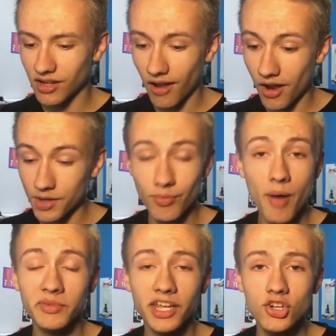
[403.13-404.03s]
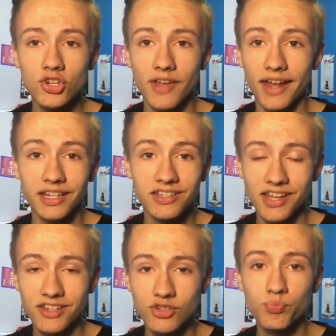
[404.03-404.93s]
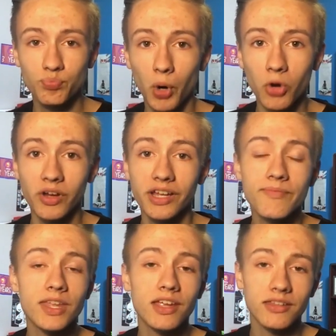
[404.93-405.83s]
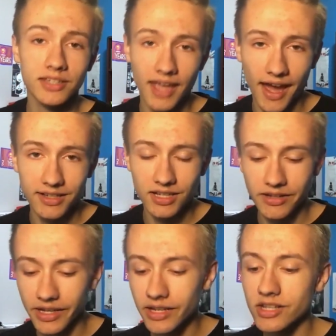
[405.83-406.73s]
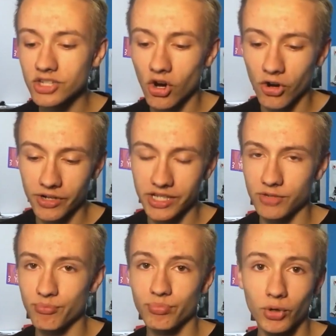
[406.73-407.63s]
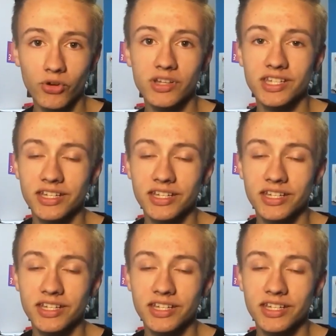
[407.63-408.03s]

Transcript: an abomination, and he decides to bury the cat in his yard. He buries